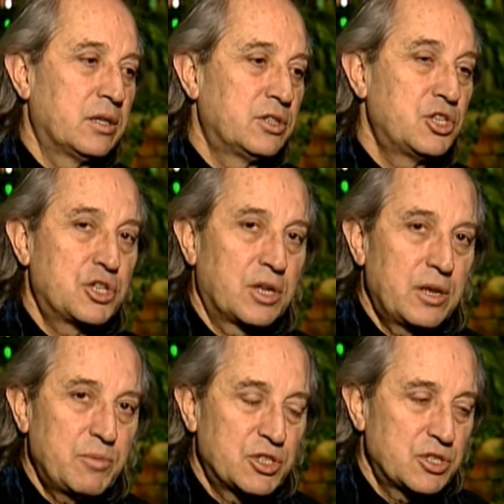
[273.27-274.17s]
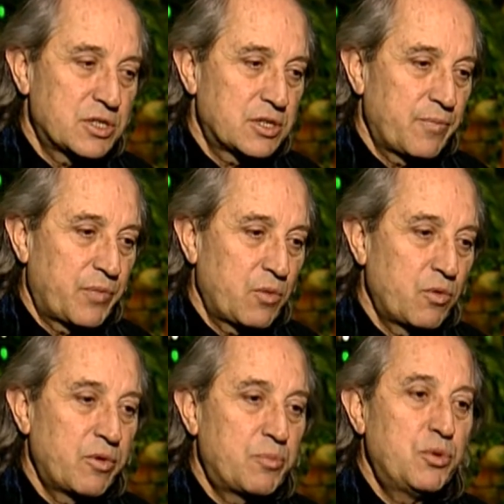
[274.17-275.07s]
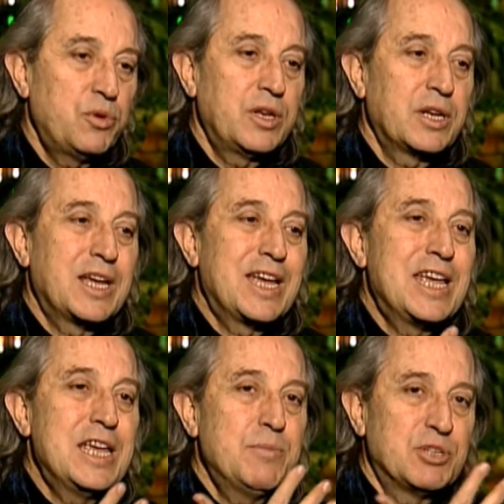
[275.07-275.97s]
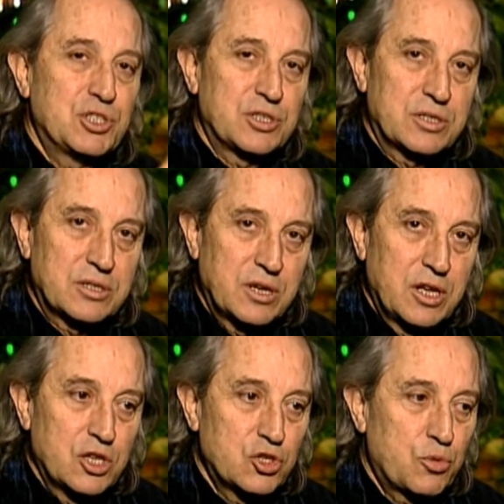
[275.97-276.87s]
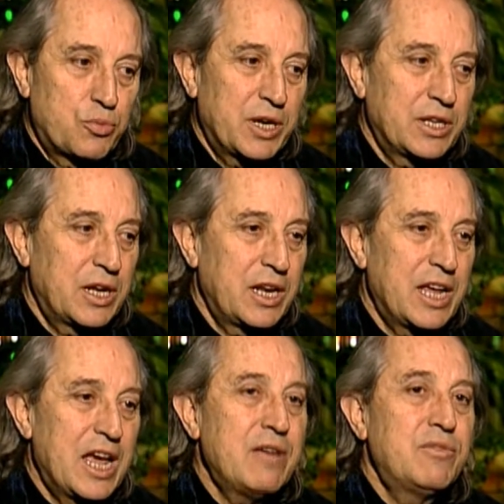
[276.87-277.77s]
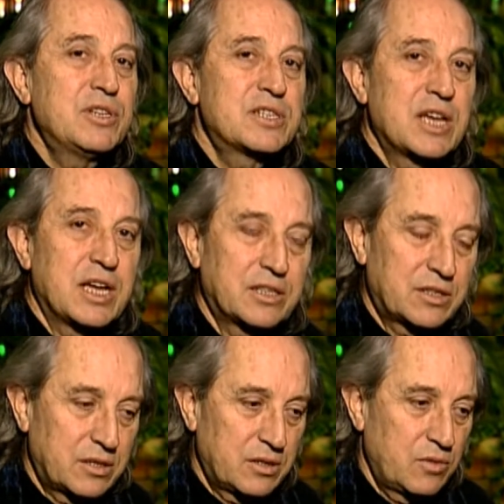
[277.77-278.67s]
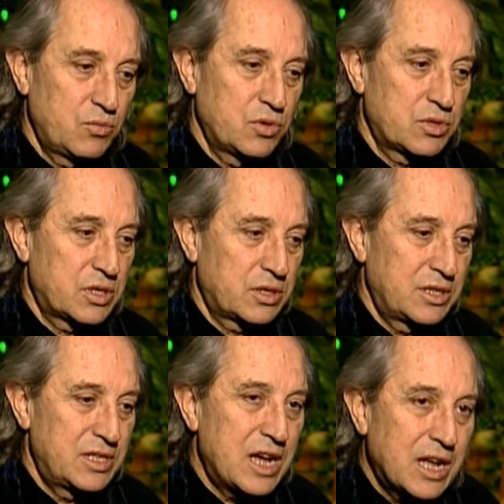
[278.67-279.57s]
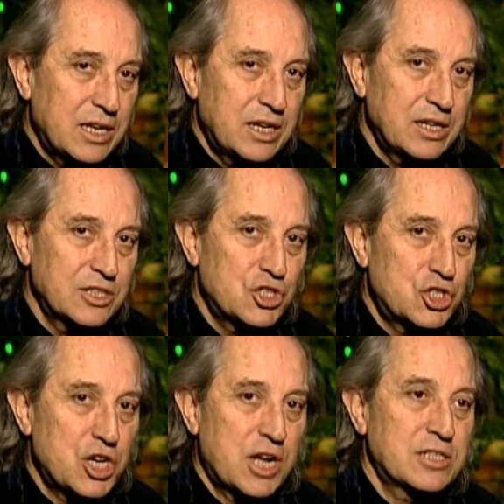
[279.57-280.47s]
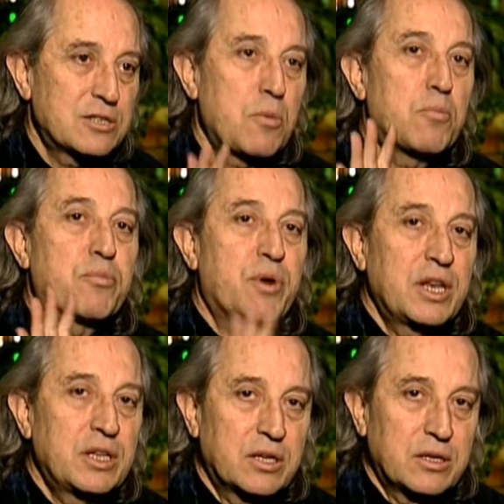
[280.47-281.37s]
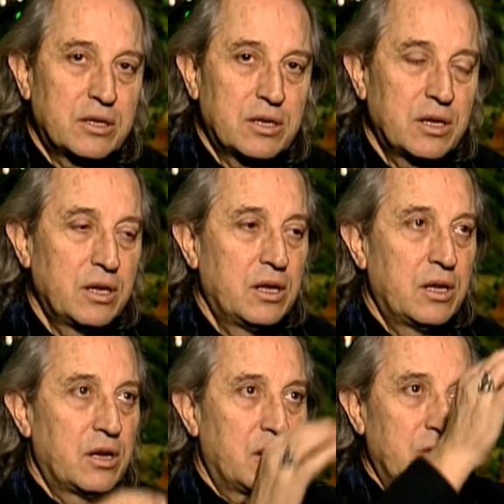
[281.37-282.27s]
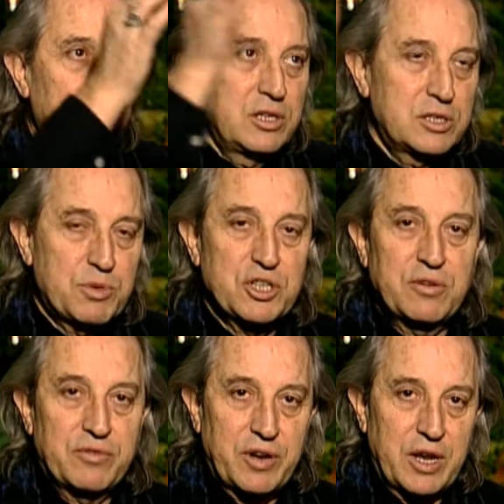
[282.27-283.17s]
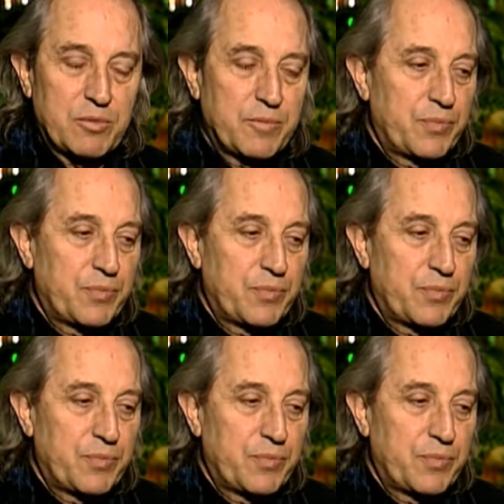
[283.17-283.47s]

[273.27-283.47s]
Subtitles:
digital images, we were putting images. So practically every set was done, just printed on this special frame.